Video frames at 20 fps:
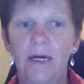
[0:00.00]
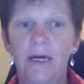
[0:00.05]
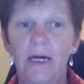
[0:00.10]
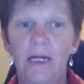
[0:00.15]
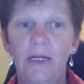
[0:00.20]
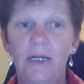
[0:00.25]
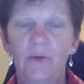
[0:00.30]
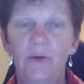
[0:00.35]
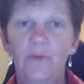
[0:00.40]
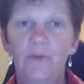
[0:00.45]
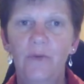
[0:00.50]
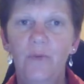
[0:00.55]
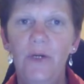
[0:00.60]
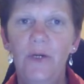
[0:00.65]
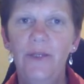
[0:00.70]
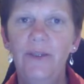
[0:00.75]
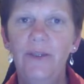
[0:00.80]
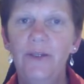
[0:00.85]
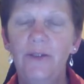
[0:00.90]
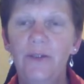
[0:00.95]
Hello
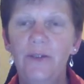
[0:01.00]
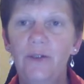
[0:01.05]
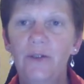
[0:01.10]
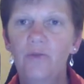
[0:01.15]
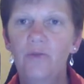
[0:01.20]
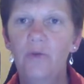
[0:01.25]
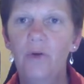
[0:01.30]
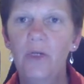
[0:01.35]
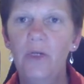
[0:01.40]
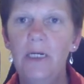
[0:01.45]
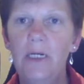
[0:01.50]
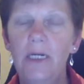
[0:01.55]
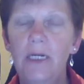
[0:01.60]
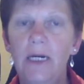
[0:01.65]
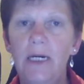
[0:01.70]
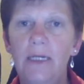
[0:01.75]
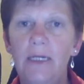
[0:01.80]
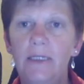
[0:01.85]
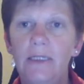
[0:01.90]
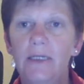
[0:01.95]
everyone, this is Ronnie,
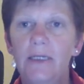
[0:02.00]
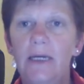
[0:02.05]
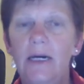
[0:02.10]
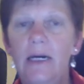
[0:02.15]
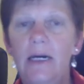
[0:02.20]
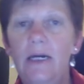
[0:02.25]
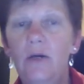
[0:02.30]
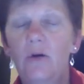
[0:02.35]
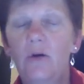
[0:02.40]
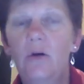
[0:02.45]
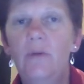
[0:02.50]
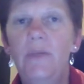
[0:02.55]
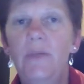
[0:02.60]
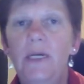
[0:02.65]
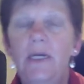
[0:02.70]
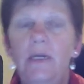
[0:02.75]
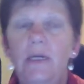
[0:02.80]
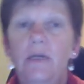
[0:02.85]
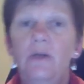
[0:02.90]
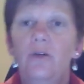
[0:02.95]
and today I'm
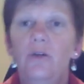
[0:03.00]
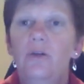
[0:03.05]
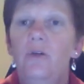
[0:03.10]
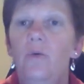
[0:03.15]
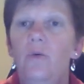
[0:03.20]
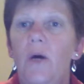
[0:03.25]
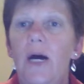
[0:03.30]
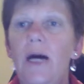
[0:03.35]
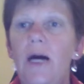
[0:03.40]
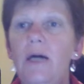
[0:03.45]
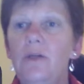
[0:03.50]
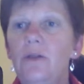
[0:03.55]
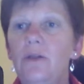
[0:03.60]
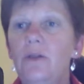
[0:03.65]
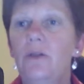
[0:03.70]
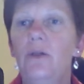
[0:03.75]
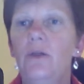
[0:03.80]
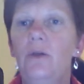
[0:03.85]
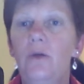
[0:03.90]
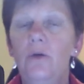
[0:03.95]
here to
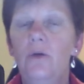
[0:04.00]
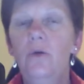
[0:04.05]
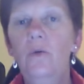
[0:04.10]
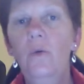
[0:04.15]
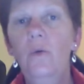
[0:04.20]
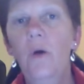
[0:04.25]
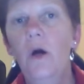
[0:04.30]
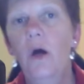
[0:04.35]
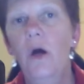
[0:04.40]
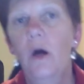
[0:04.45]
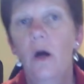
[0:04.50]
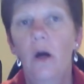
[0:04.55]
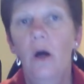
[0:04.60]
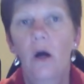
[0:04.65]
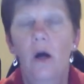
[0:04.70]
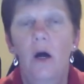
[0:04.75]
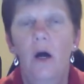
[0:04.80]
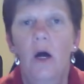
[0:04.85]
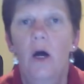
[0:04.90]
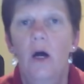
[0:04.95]
ask you,
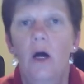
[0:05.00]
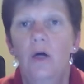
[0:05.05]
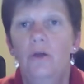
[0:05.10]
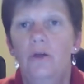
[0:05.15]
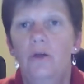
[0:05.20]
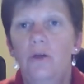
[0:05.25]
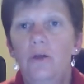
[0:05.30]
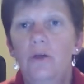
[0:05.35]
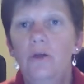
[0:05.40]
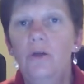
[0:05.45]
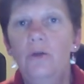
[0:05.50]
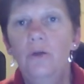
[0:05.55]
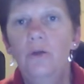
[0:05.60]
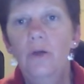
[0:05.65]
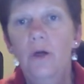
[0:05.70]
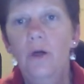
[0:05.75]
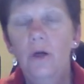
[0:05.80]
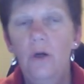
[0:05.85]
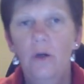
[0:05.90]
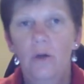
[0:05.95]
do you
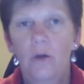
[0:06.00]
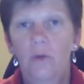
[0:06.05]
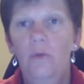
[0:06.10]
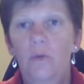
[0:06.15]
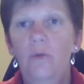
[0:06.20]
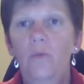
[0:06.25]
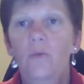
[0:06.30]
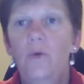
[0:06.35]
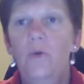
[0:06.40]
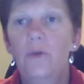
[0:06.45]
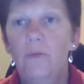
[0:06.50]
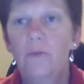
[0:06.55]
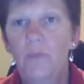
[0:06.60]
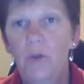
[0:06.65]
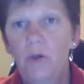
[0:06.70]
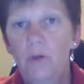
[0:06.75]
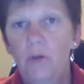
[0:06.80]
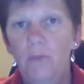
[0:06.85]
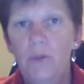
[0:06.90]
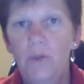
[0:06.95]
know what the
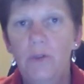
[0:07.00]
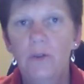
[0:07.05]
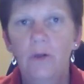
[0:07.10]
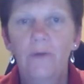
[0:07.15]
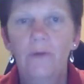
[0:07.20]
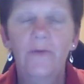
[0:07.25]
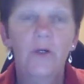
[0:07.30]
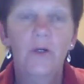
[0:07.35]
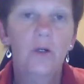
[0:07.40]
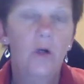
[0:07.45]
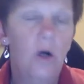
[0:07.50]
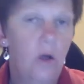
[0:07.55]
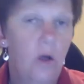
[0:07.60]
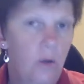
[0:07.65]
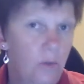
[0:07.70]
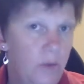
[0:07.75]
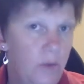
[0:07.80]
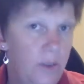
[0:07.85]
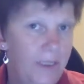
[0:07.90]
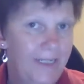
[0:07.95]
purpose of a
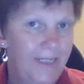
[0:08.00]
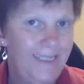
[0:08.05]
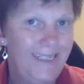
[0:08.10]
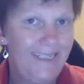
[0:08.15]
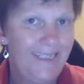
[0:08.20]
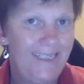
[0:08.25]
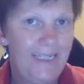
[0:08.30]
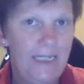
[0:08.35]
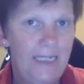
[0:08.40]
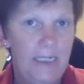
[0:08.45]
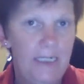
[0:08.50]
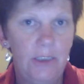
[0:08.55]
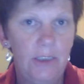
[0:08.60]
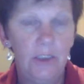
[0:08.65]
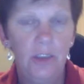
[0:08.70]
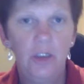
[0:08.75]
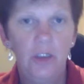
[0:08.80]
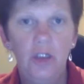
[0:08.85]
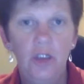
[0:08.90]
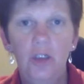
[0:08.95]
goal setting
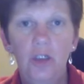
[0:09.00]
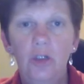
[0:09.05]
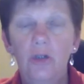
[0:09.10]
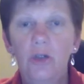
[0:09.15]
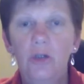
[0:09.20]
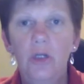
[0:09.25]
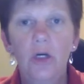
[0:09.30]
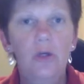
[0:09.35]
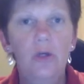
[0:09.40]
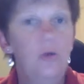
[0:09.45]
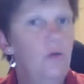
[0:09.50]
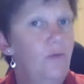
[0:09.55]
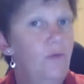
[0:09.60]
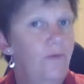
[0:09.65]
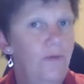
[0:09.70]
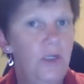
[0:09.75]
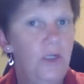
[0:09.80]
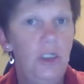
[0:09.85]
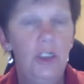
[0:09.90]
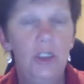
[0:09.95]
is? Do you know your
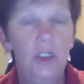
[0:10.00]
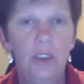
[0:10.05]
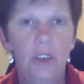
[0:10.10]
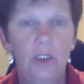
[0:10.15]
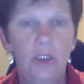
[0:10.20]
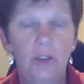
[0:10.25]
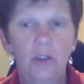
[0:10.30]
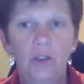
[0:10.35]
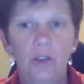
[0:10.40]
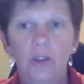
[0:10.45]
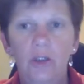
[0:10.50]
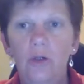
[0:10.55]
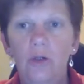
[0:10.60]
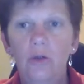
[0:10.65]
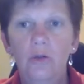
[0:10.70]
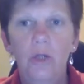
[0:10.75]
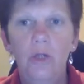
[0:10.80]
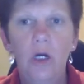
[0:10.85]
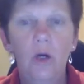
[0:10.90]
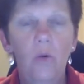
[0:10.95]
vision? Do
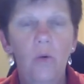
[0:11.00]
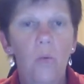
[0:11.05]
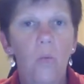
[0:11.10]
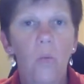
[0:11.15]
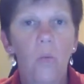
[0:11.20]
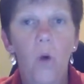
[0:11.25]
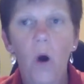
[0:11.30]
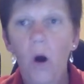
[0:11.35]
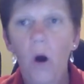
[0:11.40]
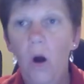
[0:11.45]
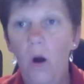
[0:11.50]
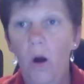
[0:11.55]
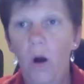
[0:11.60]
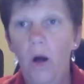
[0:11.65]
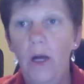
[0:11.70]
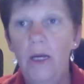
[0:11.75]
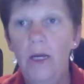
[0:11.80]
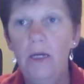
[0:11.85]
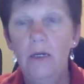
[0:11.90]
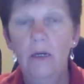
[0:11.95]
you know
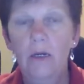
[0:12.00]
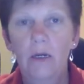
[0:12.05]
why